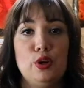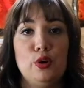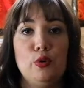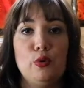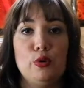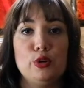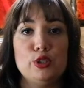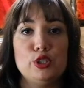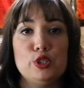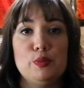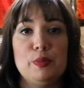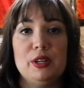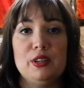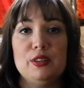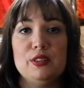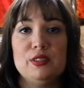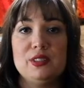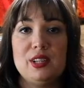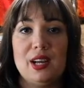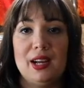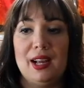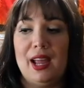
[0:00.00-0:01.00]
and orange
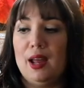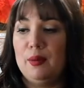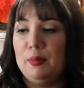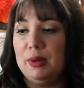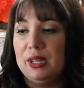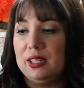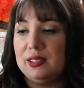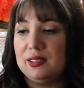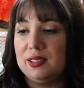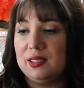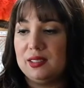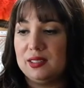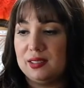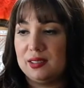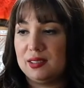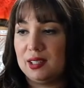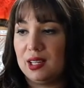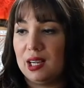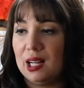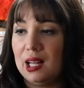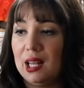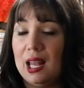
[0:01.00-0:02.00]
bitters. Again, because this is
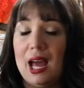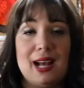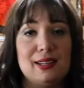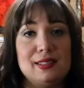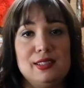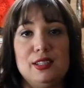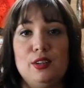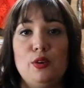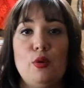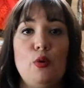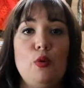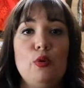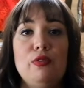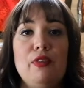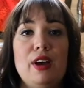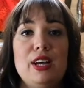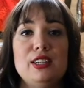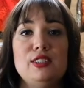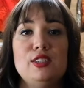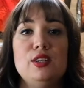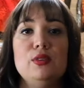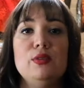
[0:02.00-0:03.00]
a classic old
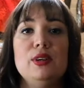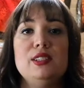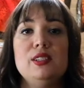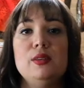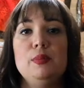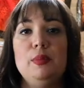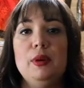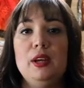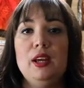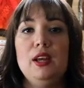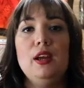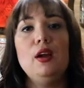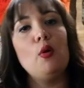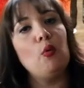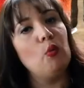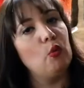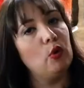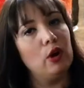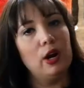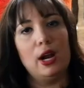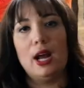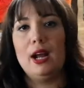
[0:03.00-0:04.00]
fashioned recipe,
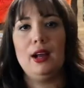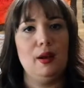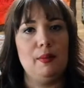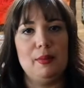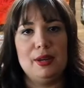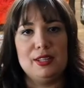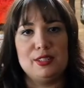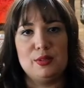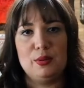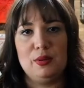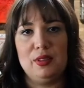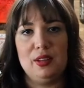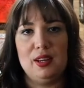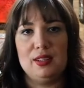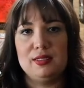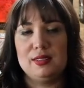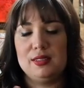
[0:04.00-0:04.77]
we're not going to mess with it.